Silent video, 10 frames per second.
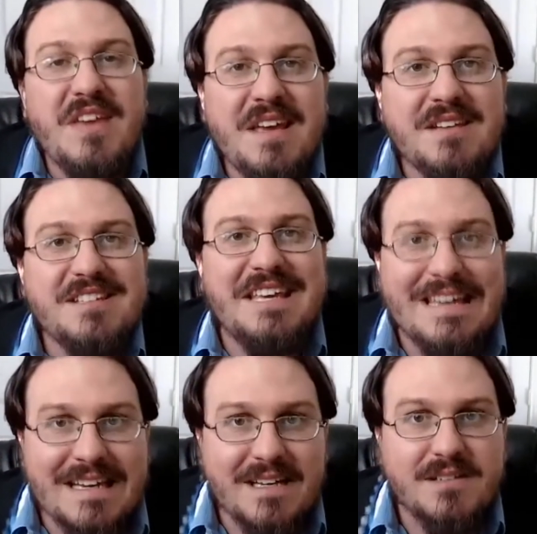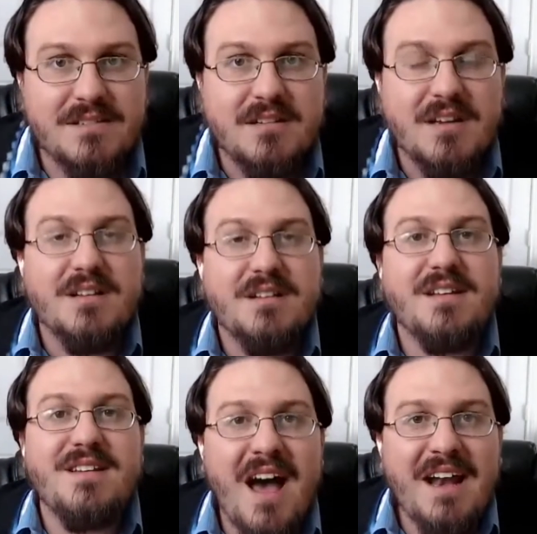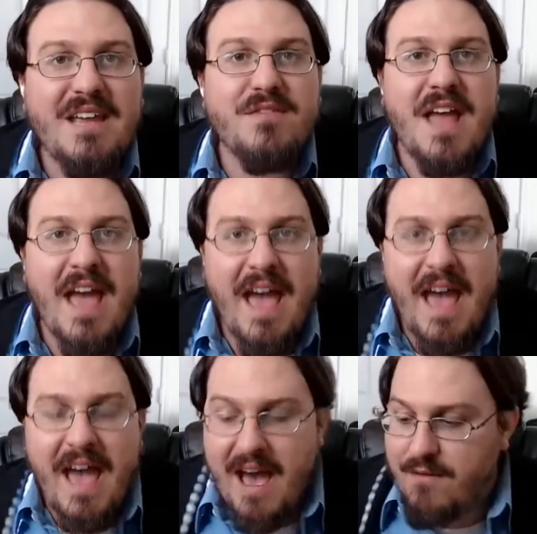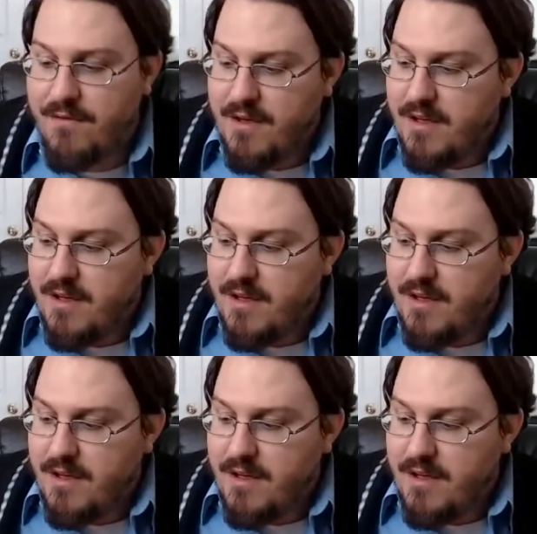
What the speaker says: These kids did not even have